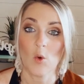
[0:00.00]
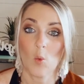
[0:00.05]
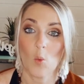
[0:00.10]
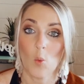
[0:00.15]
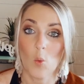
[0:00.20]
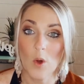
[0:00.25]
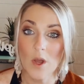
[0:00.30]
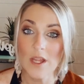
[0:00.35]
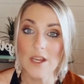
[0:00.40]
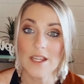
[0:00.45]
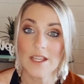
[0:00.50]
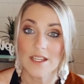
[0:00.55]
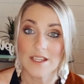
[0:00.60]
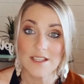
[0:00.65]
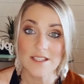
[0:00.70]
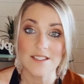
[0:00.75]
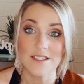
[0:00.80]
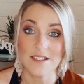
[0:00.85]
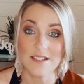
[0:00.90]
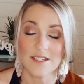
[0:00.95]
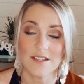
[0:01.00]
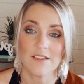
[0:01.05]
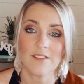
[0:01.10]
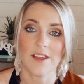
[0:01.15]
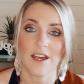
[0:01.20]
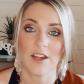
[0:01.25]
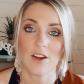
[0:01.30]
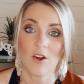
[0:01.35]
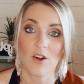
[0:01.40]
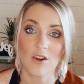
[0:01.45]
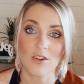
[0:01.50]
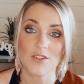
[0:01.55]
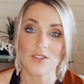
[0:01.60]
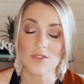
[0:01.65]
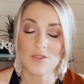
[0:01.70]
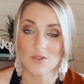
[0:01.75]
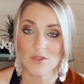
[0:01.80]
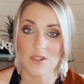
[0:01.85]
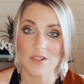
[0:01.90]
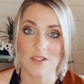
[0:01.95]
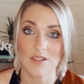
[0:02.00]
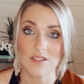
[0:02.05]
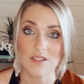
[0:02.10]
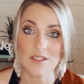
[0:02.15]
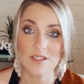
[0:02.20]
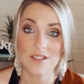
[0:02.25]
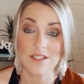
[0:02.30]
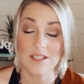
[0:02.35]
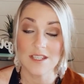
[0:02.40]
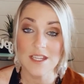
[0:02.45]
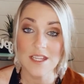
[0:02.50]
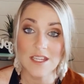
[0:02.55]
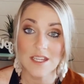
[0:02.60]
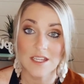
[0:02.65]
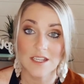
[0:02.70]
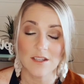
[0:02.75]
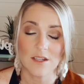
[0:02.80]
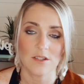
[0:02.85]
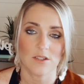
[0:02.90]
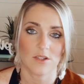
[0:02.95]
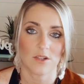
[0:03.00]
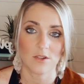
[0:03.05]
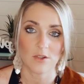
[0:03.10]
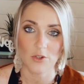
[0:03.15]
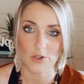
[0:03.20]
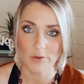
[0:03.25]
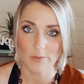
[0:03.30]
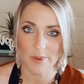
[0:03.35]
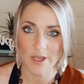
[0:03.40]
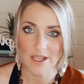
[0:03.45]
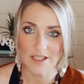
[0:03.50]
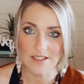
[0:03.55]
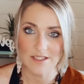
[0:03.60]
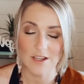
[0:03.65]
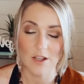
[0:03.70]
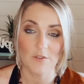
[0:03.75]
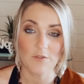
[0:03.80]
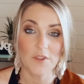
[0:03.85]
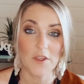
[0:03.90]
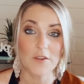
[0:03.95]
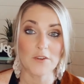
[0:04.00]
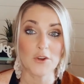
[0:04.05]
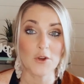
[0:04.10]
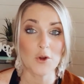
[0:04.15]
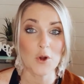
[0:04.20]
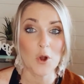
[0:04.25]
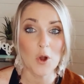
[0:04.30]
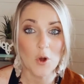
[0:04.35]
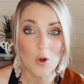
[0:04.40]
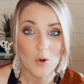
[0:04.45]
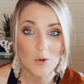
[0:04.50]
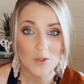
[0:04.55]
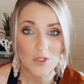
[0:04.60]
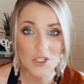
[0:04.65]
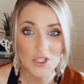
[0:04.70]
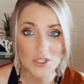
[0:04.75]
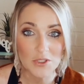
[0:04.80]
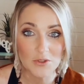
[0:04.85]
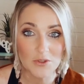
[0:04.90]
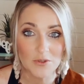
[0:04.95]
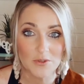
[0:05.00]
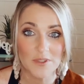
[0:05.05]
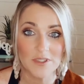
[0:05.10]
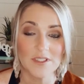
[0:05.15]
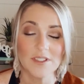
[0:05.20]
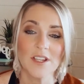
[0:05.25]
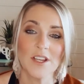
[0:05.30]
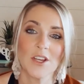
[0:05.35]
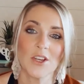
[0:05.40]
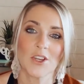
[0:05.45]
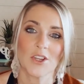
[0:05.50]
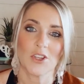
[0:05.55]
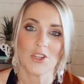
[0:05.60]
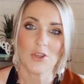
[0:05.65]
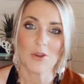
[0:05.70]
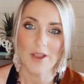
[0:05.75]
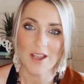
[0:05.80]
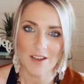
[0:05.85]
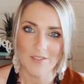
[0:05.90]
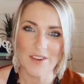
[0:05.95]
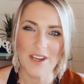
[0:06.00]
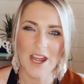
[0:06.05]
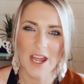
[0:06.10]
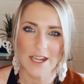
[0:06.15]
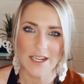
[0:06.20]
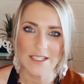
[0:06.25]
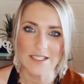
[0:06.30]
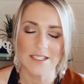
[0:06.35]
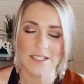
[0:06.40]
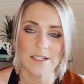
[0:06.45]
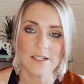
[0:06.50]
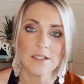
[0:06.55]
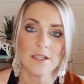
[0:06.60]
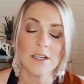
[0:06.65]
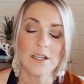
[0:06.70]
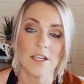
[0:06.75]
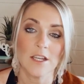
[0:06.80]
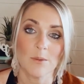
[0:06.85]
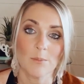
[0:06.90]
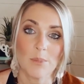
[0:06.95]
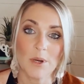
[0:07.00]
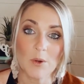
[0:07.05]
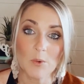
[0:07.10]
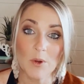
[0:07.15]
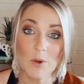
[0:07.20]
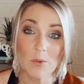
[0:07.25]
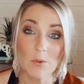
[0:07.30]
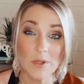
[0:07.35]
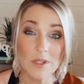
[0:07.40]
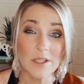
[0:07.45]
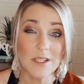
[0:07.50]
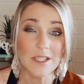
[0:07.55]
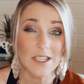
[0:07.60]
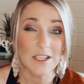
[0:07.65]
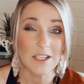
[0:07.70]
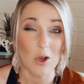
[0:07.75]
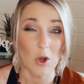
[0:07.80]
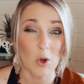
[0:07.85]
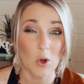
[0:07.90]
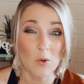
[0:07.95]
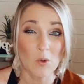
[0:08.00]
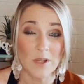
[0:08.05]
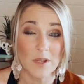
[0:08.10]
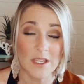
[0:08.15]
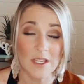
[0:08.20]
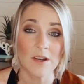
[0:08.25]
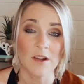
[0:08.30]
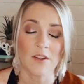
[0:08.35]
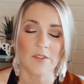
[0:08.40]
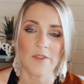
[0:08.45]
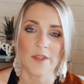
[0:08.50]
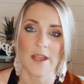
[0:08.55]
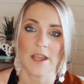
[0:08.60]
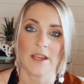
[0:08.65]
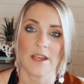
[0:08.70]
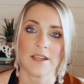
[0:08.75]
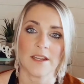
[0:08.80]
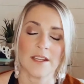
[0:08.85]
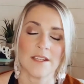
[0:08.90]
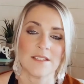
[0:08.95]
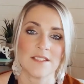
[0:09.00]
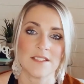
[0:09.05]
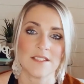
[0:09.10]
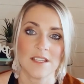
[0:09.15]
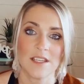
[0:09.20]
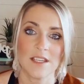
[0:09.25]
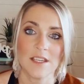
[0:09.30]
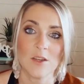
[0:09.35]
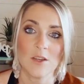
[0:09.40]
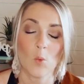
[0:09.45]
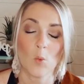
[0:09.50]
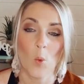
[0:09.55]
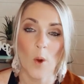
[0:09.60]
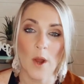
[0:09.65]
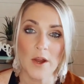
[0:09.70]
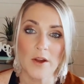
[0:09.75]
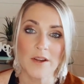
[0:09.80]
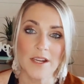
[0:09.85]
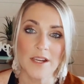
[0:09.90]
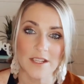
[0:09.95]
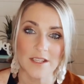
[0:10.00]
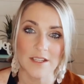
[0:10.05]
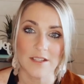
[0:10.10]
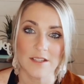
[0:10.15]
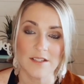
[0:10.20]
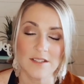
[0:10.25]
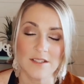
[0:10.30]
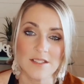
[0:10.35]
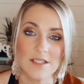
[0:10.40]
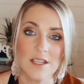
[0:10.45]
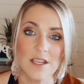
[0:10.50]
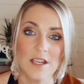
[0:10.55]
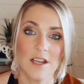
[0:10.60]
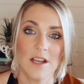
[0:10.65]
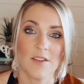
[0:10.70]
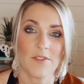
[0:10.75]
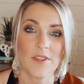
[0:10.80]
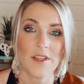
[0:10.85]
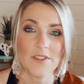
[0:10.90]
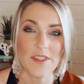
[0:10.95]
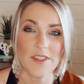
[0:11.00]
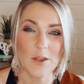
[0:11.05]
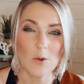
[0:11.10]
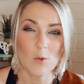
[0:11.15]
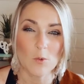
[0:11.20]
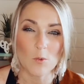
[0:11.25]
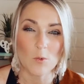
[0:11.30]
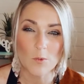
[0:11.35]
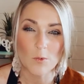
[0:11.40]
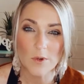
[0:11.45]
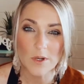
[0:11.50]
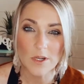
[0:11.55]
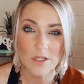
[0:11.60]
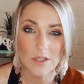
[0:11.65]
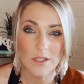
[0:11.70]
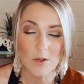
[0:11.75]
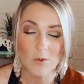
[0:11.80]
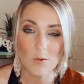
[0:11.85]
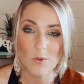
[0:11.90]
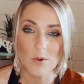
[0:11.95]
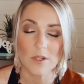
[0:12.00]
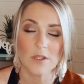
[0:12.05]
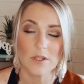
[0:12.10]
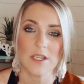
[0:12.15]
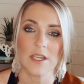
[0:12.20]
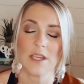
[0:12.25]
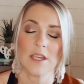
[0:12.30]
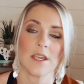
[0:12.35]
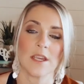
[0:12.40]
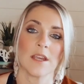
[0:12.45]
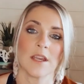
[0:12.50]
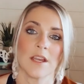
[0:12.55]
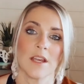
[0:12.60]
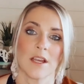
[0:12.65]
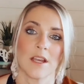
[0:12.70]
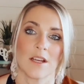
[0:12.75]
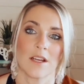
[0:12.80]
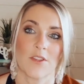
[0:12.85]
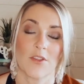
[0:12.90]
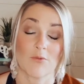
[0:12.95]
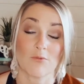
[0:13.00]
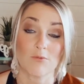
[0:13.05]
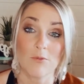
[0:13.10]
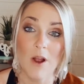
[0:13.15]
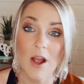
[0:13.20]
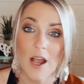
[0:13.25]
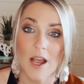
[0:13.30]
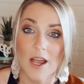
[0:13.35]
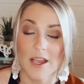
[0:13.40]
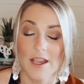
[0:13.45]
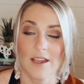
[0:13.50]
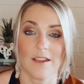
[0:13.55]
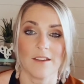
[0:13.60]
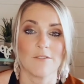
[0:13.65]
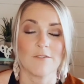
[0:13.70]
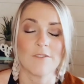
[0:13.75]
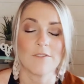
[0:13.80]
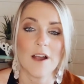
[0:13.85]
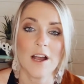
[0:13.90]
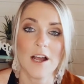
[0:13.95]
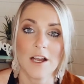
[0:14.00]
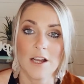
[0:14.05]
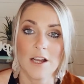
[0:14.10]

what is it that our students need to learn best. Now, if they're your own children, you have an idea, but we really need to own in on that and see where it is that they really thrive